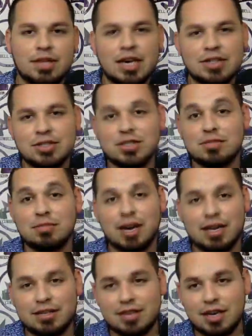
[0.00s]
That's just
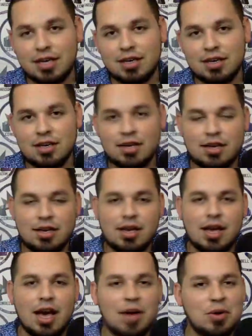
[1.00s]
my take.
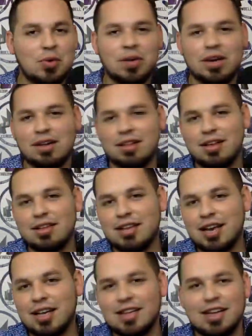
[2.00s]
How do you regulate
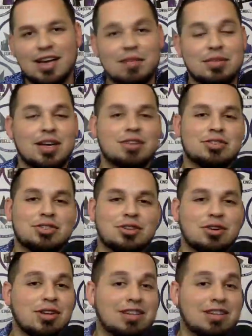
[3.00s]
that? I'm not sure.